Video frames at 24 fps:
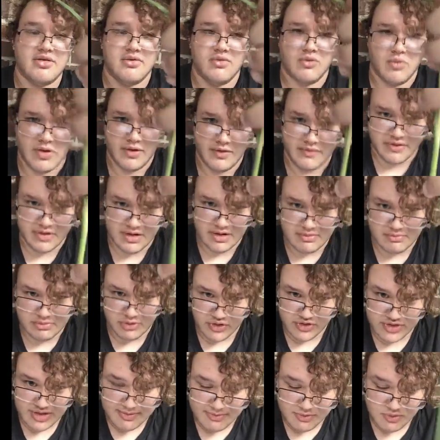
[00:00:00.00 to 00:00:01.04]
one of the
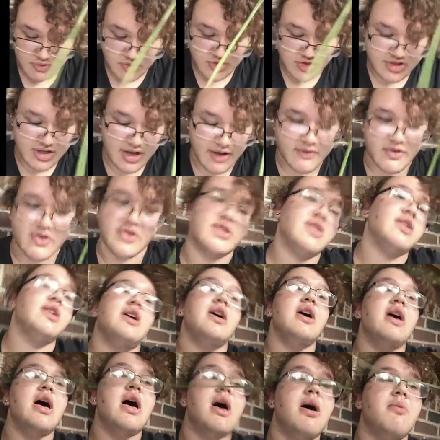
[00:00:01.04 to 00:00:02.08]
blue stems we just covered,
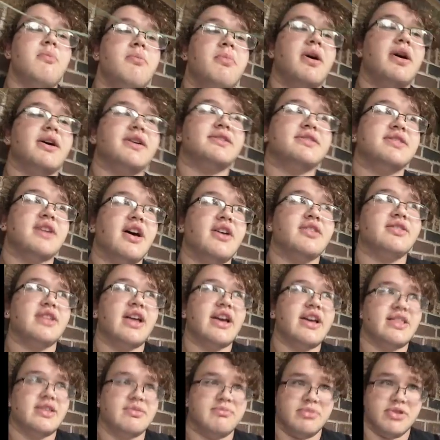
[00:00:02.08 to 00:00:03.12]
but
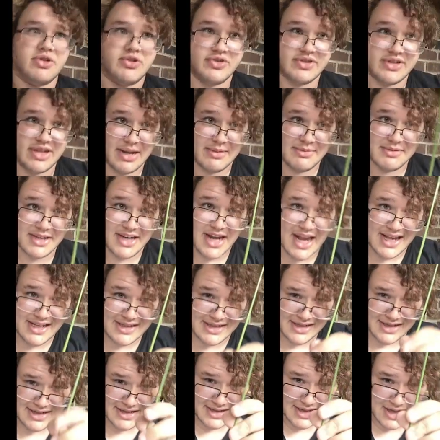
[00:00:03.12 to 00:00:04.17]
unlike the blue stems, it
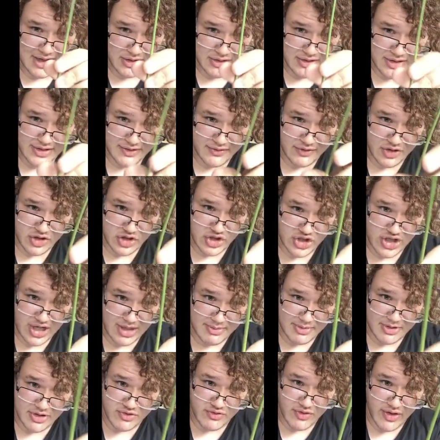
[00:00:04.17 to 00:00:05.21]
has an entirely different
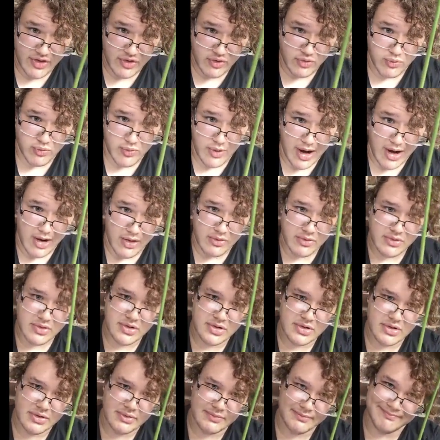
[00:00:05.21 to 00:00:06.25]
shape. It is rather
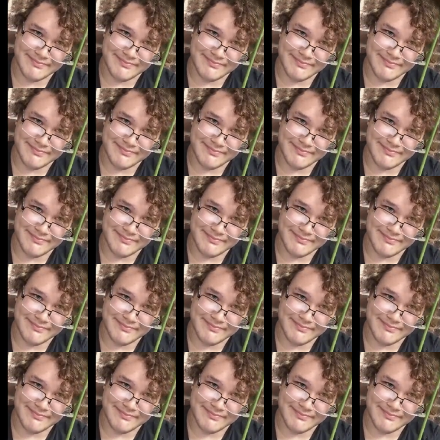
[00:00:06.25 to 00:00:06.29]
round